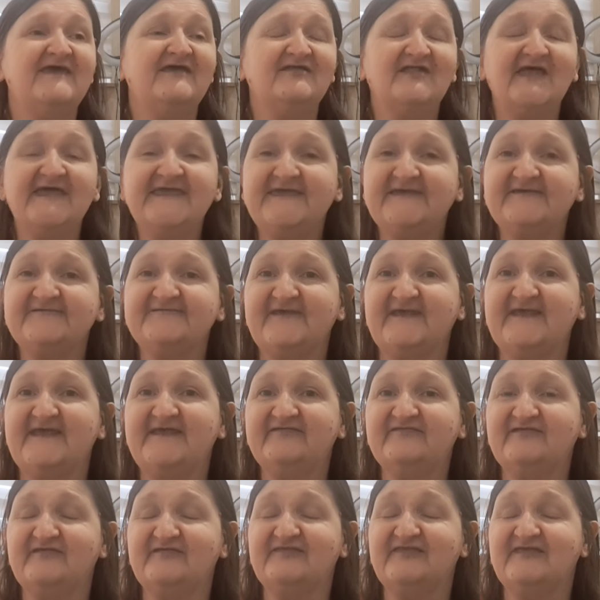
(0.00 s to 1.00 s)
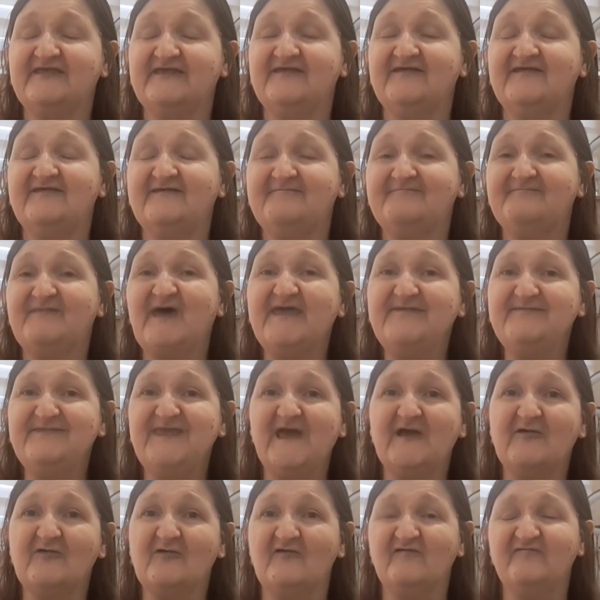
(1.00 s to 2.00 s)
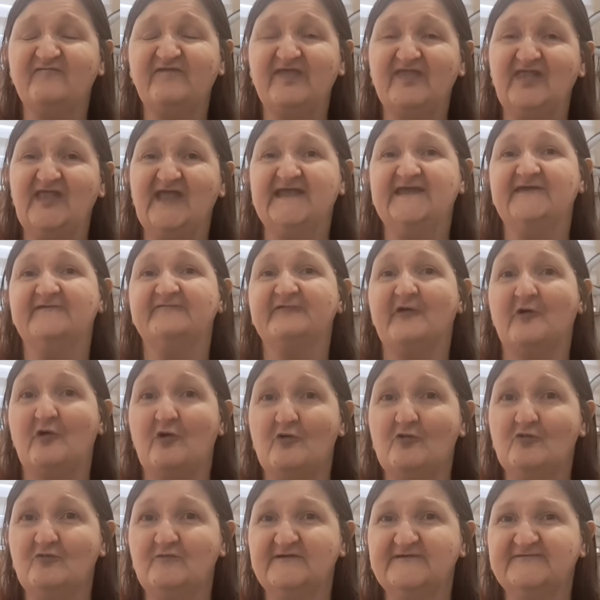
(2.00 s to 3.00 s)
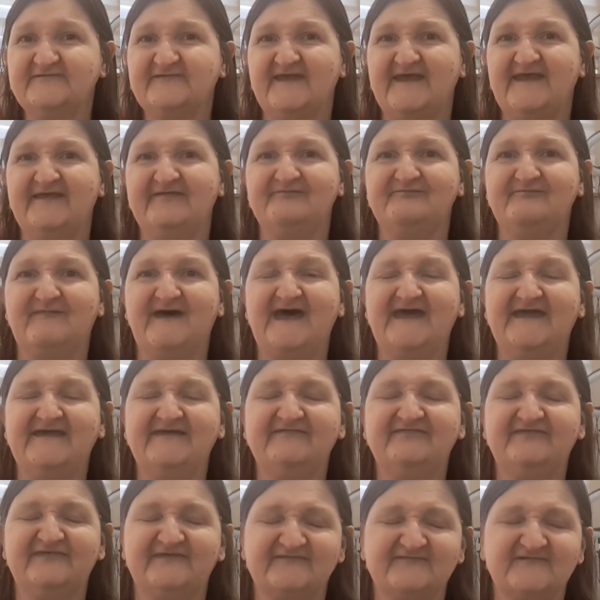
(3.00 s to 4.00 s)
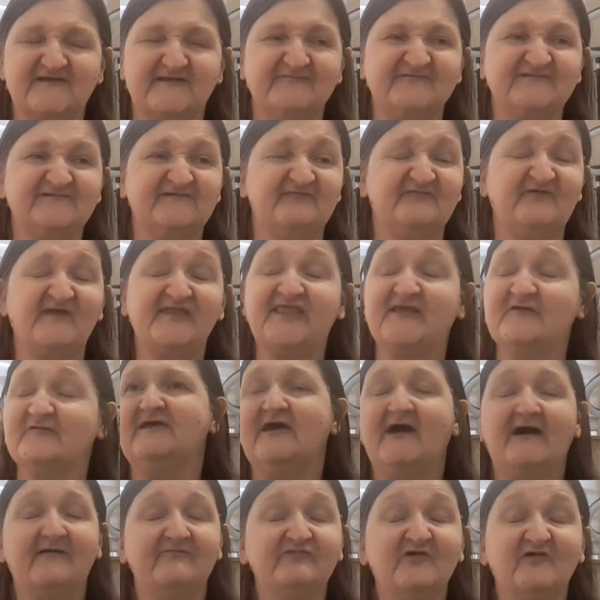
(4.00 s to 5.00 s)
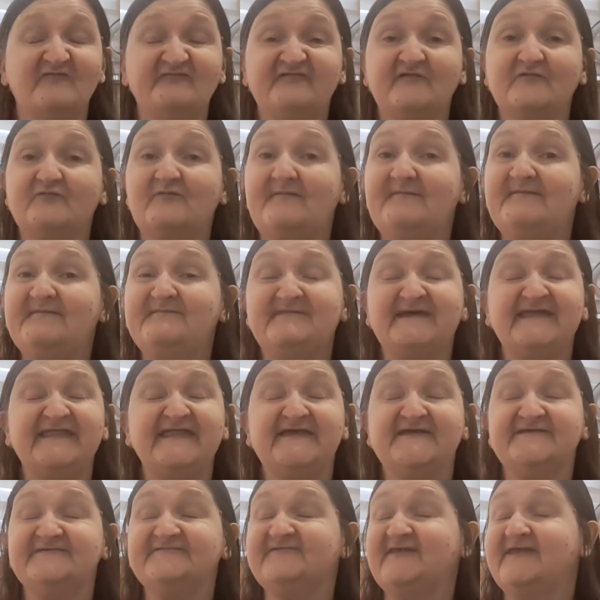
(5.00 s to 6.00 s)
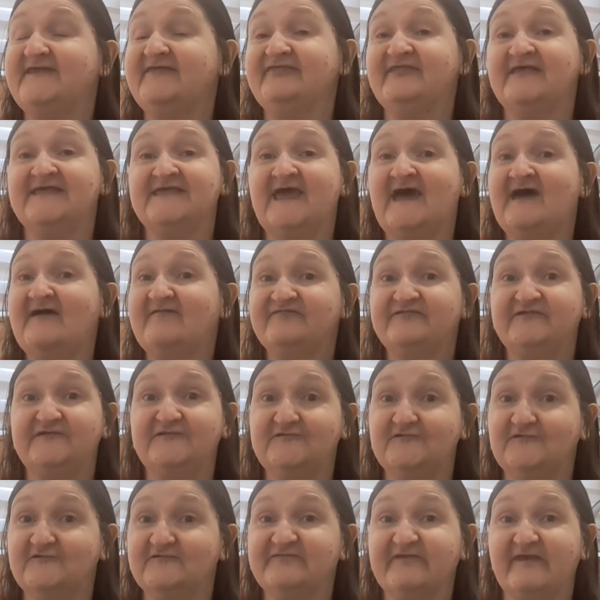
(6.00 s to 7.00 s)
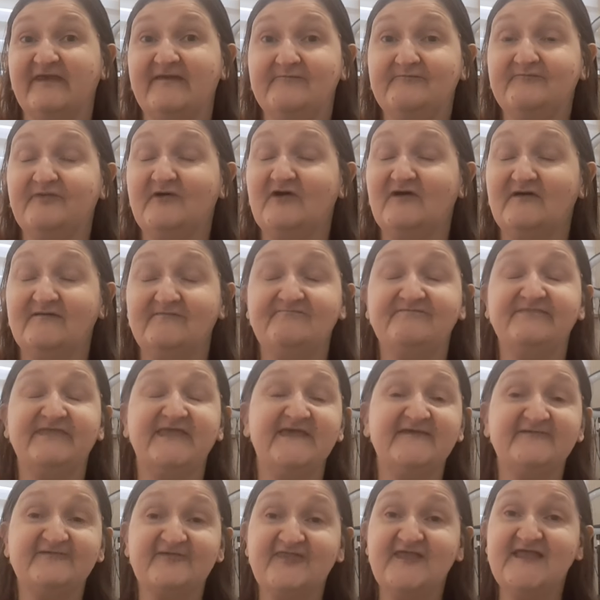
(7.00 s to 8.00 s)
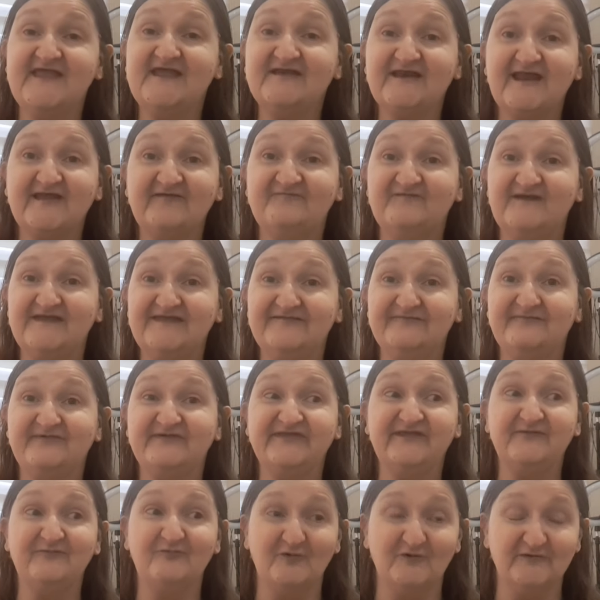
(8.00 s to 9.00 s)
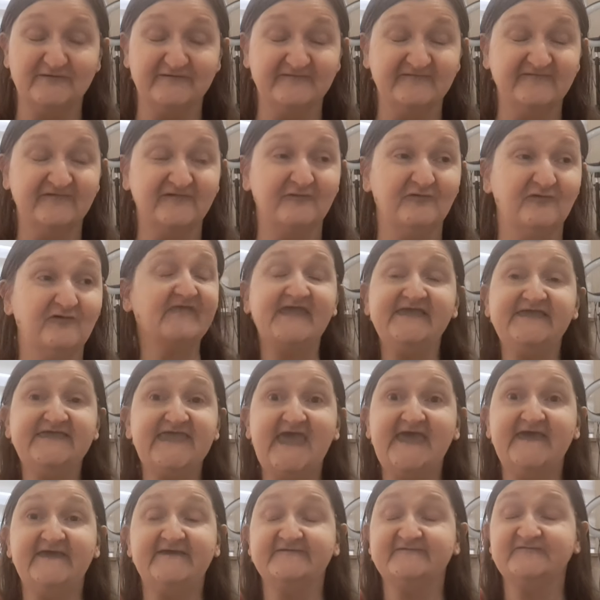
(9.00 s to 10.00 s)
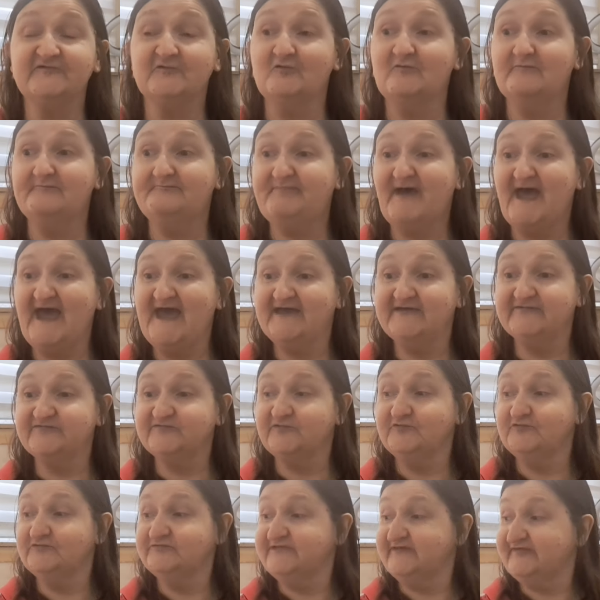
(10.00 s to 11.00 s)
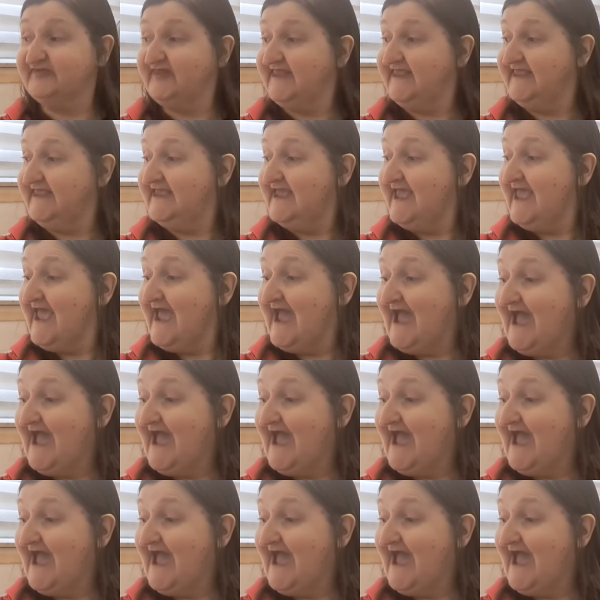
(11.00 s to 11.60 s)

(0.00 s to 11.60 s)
Like I said, the Buy Me A Coffee link is always in my description of videos. I'm not for 1 minute saying that you have to use it, but it's there if anybody wants to. Yeah, so back to today.